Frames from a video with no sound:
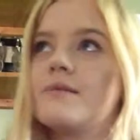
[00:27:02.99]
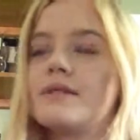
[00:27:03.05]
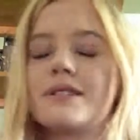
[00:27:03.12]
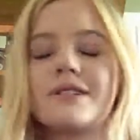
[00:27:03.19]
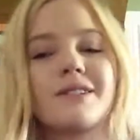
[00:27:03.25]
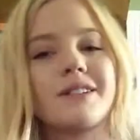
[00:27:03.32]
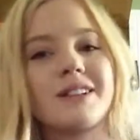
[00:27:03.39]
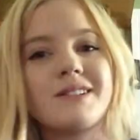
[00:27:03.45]

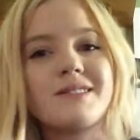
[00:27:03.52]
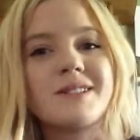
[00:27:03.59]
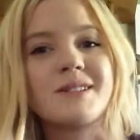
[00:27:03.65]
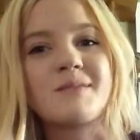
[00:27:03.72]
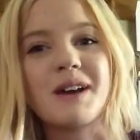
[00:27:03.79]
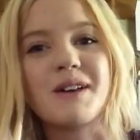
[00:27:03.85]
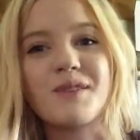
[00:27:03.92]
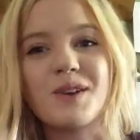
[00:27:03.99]
slowly losing
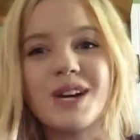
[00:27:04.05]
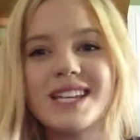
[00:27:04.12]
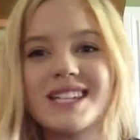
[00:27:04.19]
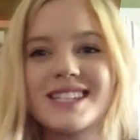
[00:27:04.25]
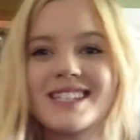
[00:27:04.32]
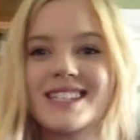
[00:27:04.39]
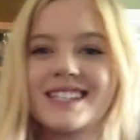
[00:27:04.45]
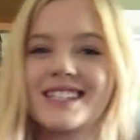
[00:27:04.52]
my
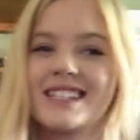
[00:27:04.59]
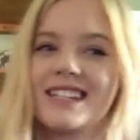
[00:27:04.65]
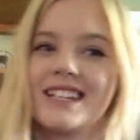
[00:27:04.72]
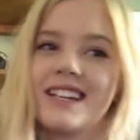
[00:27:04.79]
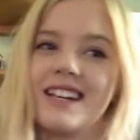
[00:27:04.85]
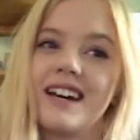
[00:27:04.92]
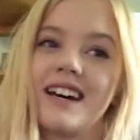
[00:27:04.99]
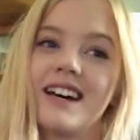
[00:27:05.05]
voice,
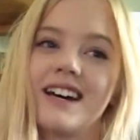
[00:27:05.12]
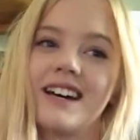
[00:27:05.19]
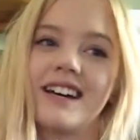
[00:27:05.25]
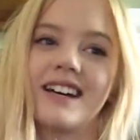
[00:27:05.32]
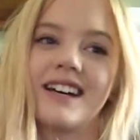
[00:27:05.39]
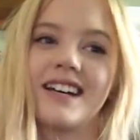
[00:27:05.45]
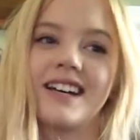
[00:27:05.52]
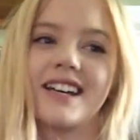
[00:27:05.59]

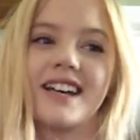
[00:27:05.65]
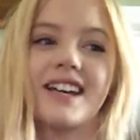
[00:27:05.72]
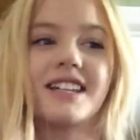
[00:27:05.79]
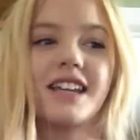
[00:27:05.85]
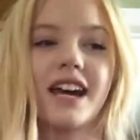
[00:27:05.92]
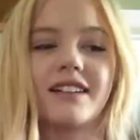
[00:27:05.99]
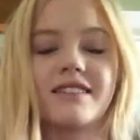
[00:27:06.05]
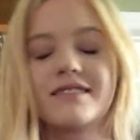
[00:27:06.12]
and
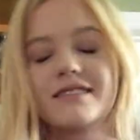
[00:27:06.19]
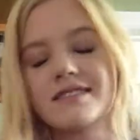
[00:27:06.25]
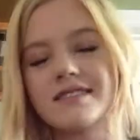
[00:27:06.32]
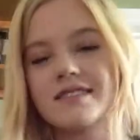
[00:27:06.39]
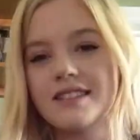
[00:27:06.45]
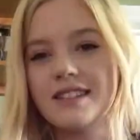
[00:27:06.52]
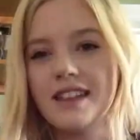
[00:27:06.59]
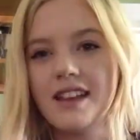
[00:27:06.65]
yeah,
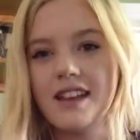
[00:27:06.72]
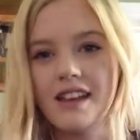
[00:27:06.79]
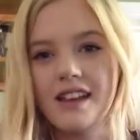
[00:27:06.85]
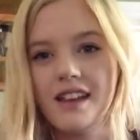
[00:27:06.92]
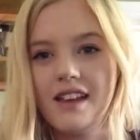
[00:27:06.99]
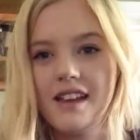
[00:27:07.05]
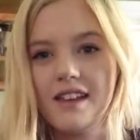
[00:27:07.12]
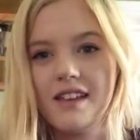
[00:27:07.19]

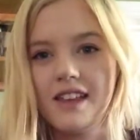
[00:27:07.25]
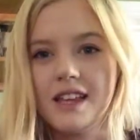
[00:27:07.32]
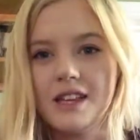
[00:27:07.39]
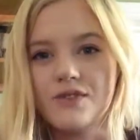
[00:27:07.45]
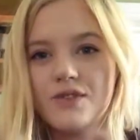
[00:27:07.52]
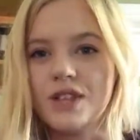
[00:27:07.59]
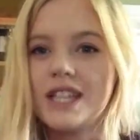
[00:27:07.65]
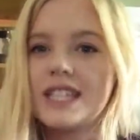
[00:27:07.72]
thanks
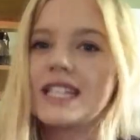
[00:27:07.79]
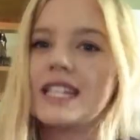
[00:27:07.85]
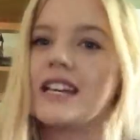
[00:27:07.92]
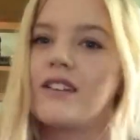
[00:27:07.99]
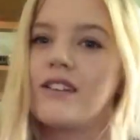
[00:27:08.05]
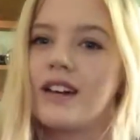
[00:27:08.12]
for listening,